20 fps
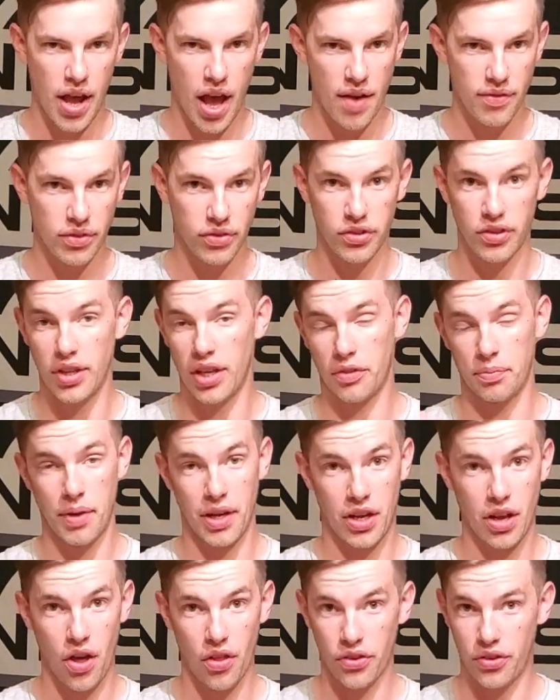Obviously that's
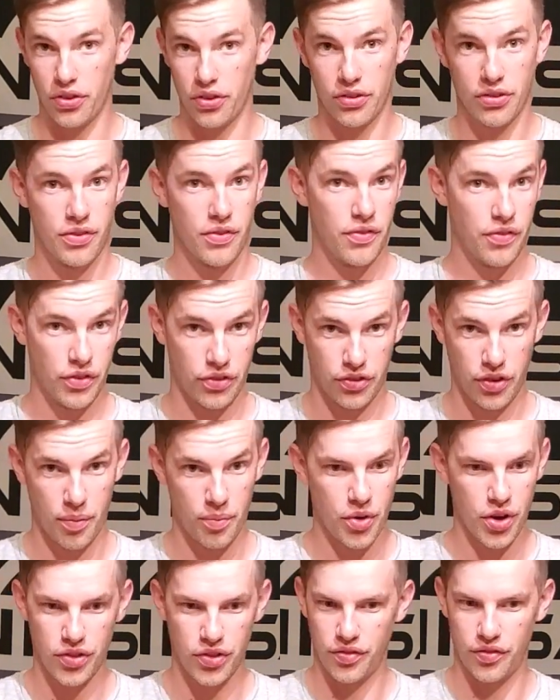my color for some
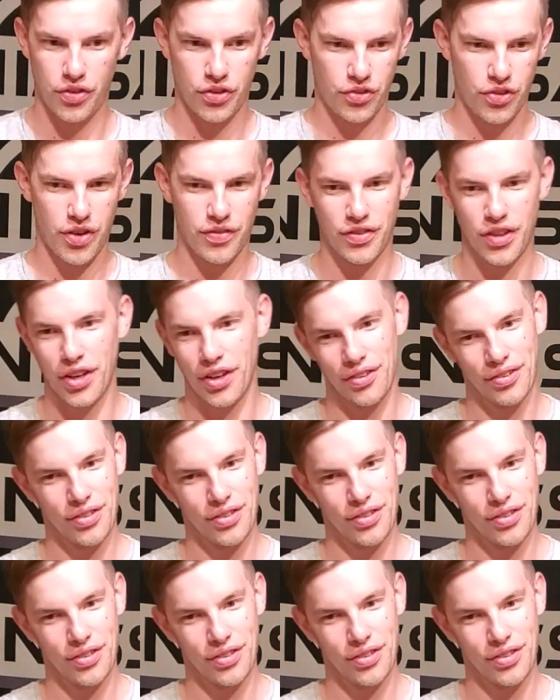reason for drifting.